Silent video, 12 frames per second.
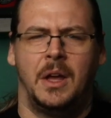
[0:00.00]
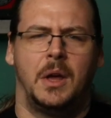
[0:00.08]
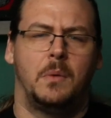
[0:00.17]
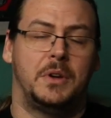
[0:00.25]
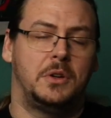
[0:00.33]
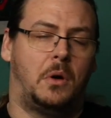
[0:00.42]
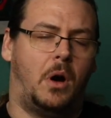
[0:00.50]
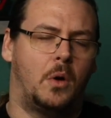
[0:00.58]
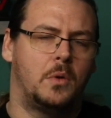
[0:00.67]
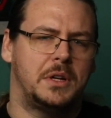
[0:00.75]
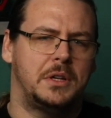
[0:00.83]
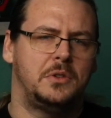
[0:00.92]
when you're
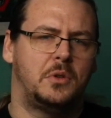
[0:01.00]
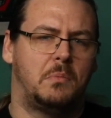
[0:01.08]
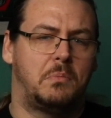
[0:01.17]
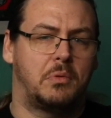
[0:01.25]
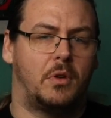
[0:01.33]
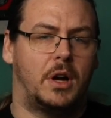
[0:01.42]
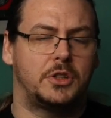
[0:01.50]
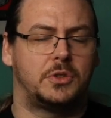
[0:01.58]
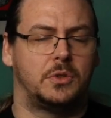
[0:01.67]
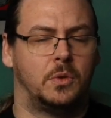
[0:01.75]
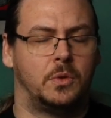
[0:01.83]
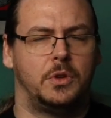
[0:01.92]
holding your brush
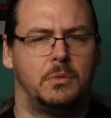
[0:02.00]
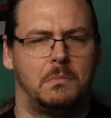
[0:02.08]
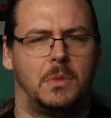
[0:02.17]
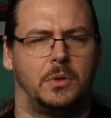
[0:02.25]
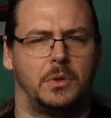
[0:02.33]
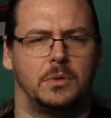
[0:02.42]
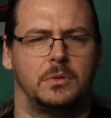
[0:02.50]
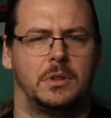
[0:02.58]
or your model.